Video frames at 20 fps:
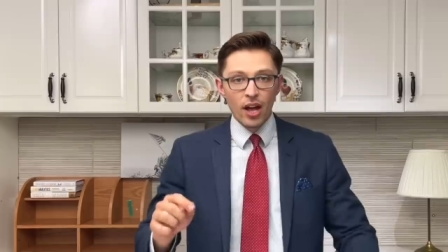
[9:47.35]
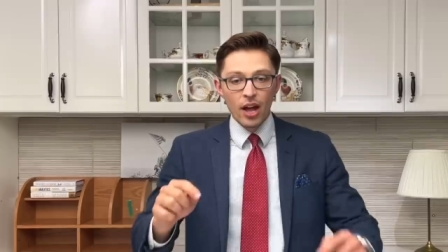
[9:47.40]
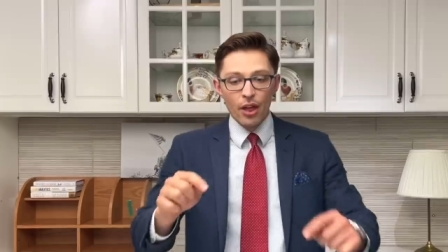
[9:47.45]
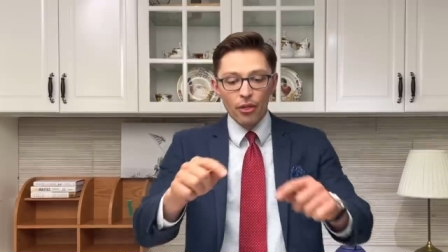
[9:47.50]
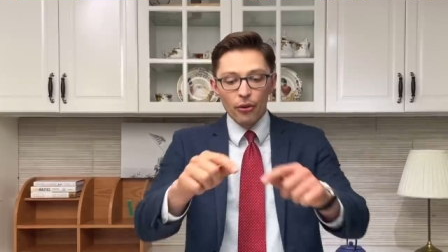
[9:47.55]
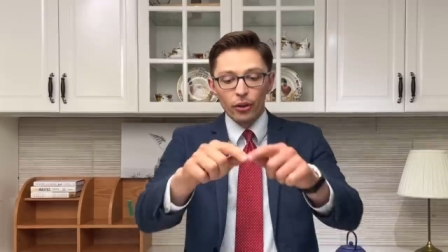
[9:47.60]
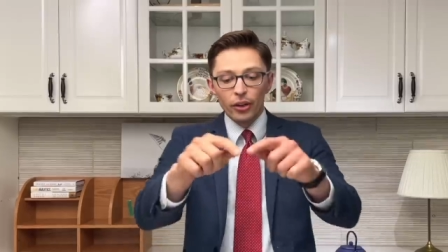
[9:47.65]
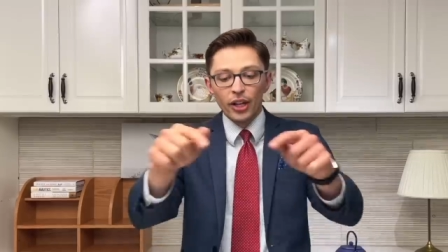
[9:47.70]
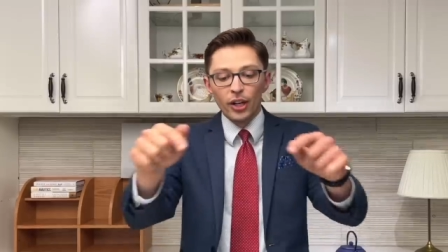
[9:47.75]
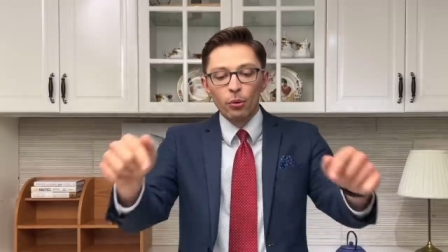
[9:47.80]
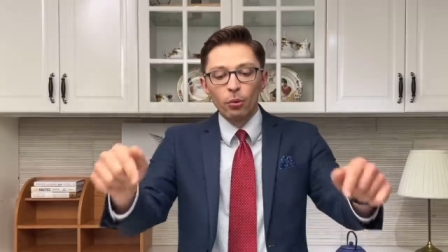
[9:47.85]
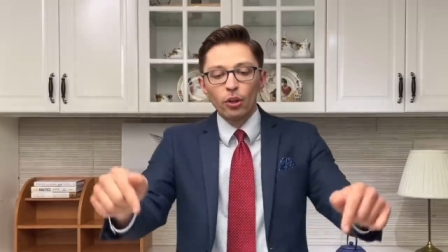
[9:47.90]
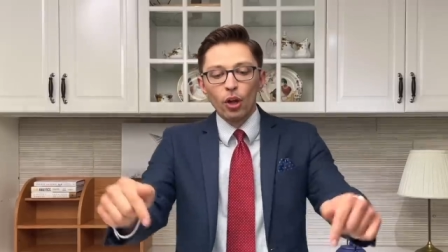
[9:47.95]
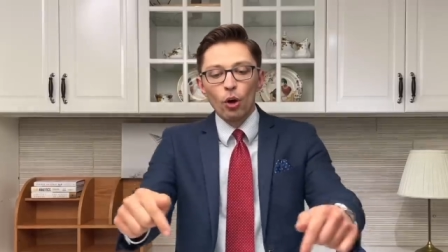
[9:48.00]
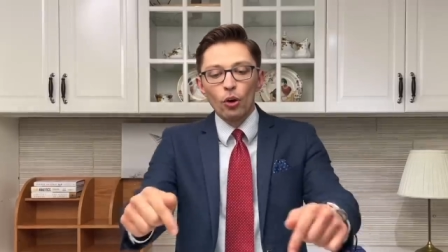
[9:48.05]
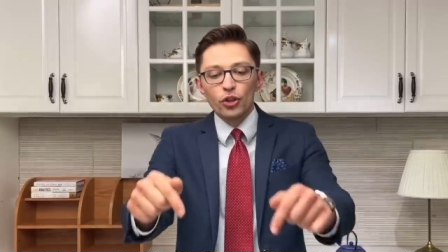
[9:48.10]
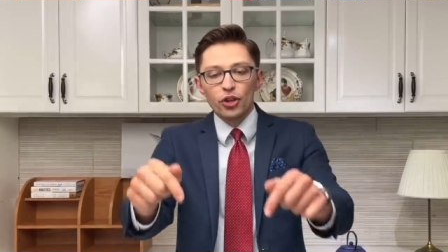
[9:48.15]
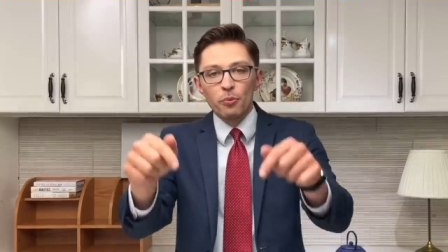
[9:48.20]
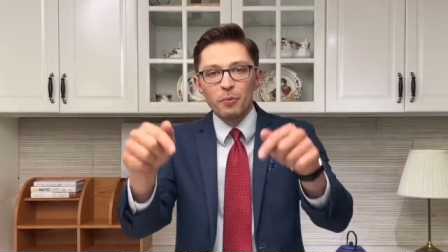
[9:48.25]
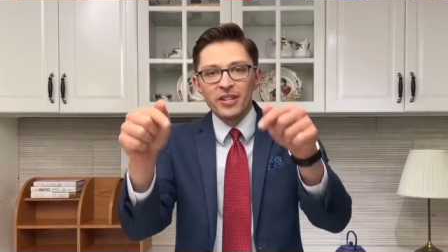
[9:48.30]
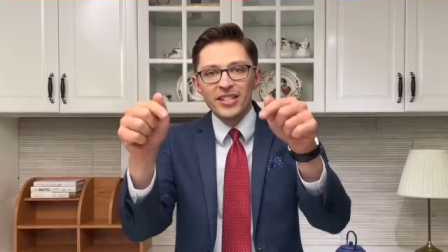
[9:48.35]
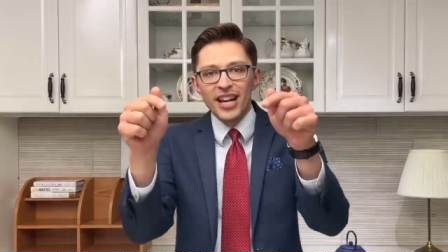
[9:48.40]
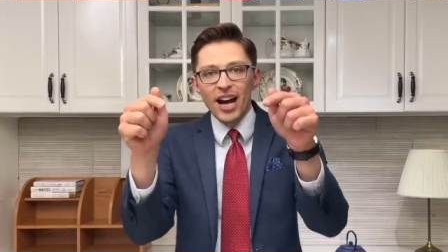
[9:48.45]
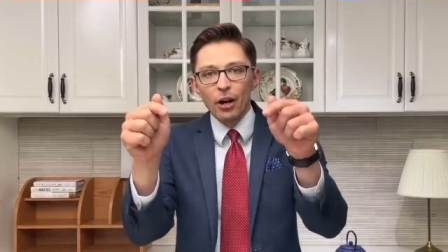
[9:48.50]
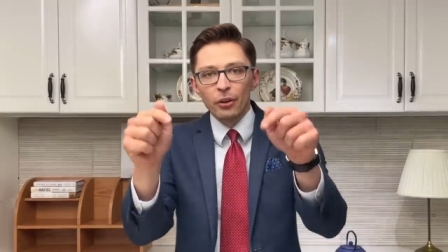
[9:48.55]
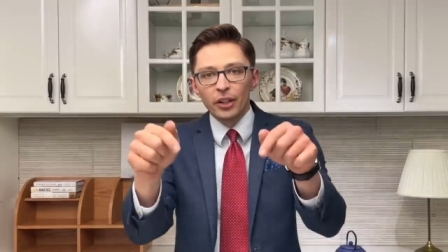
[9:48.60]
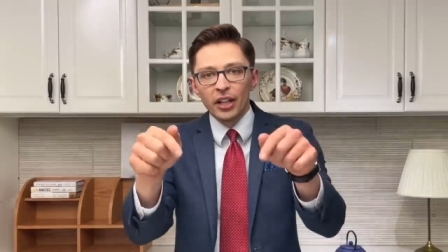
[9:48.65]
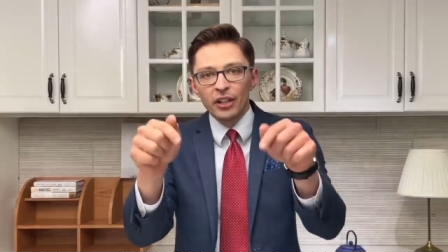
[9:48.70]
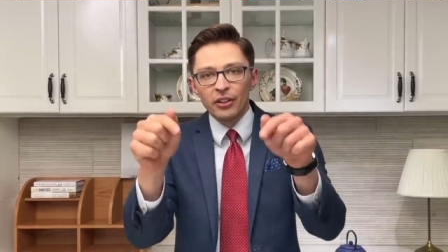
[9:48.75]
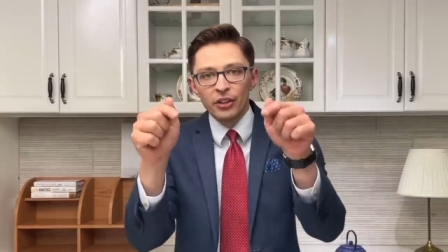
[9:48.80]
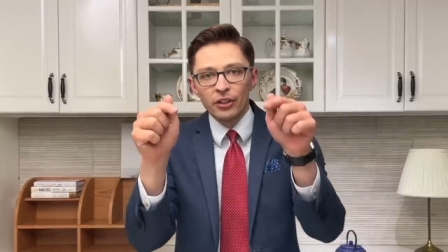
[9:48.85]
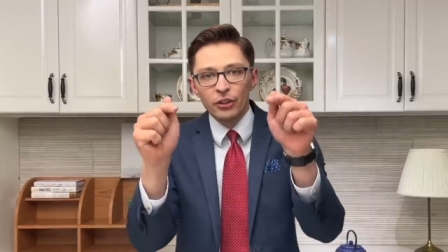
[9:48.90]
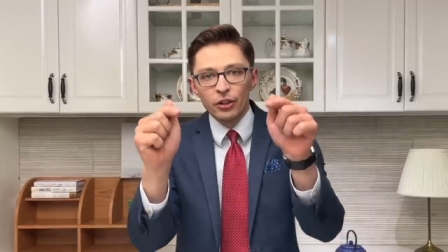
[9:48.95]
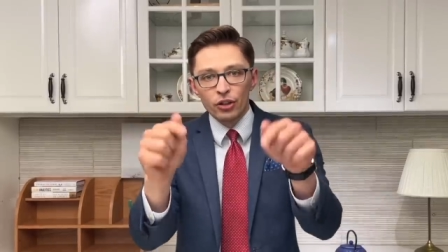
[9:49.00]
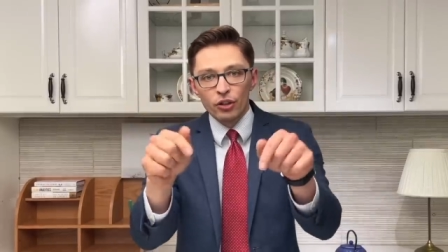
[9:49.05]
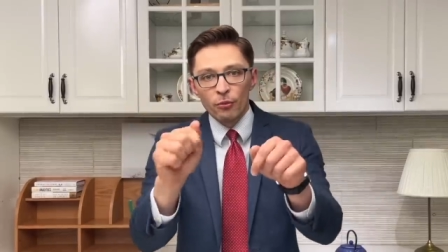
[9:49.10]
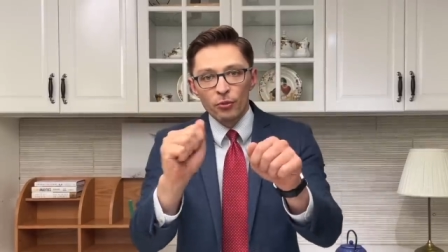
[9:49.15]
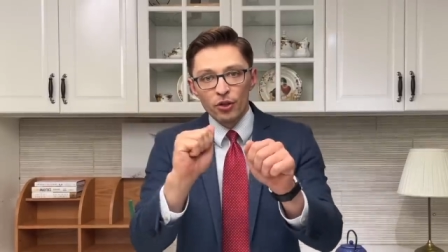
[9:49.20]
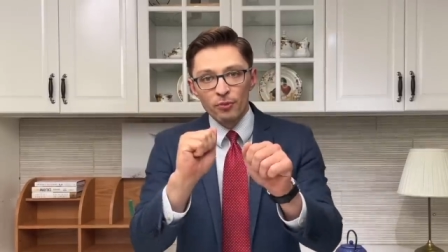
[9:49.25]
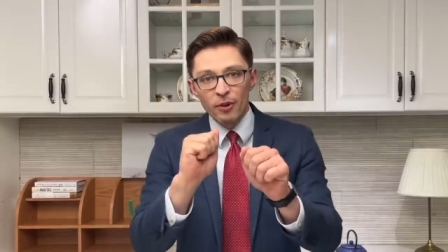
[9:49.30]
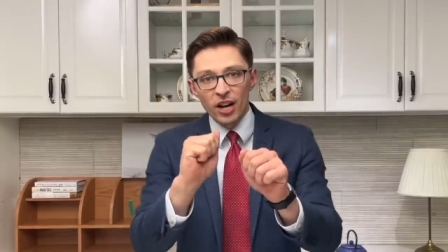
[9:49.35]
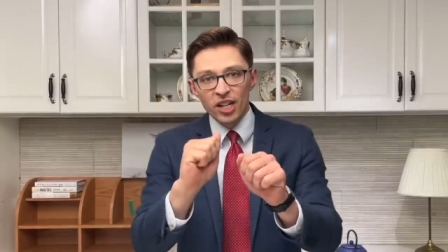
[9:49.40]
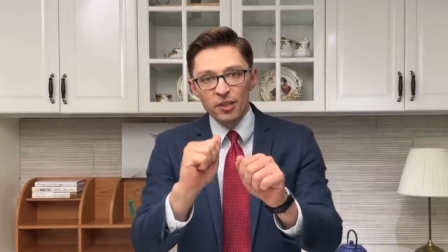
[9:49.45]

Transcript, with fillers: Their link will also be down in the description box